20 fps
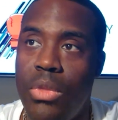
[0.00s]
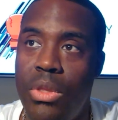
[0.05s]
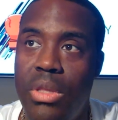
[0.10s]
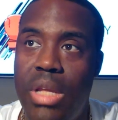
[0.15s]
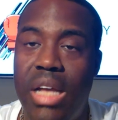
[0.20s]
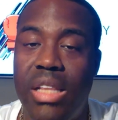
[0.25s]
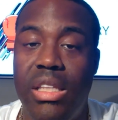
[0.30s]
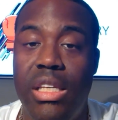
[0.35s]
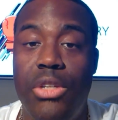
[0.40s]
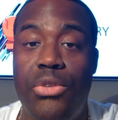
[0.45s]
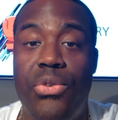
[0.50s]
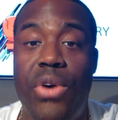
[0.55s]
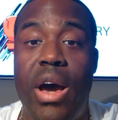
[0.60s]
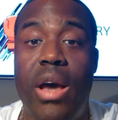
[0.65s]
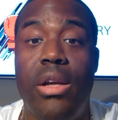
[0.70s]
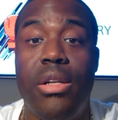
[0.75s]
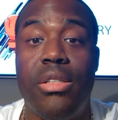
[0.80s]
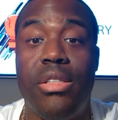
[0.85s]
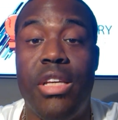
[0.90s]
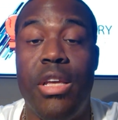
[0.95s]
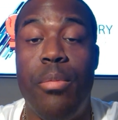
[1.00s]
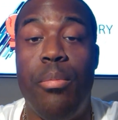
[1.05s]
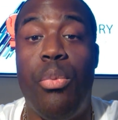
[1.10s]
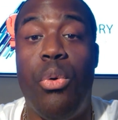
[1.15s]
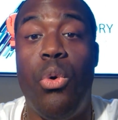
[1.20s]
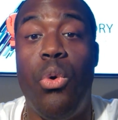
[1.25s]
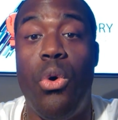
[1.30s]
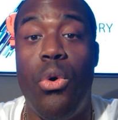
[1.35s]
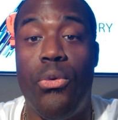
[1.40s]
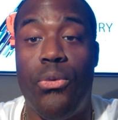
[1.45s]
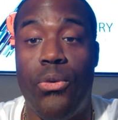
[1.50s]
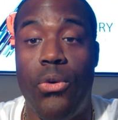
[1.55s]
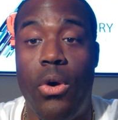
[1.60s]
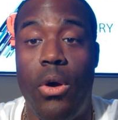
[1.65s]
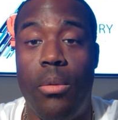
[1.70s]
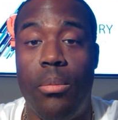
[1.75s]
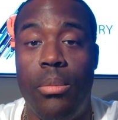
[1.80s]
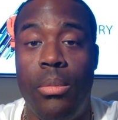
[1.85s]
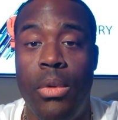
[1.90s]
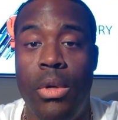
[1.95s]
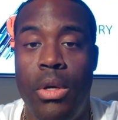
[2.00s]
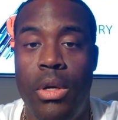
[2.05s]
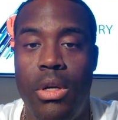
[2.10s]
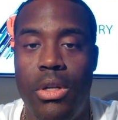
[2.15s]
that these fighters can pull from